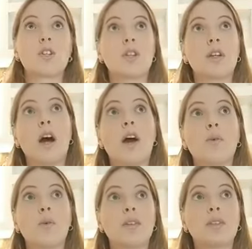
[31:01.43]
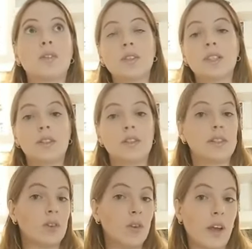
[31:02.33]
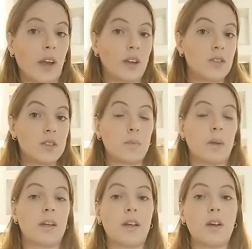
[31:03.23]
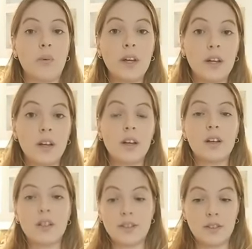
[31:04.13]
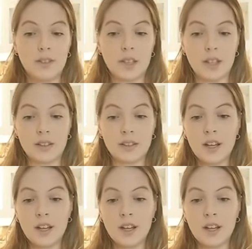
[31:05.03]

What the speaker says: that I would consider as okay to spend in a week and stuff like that.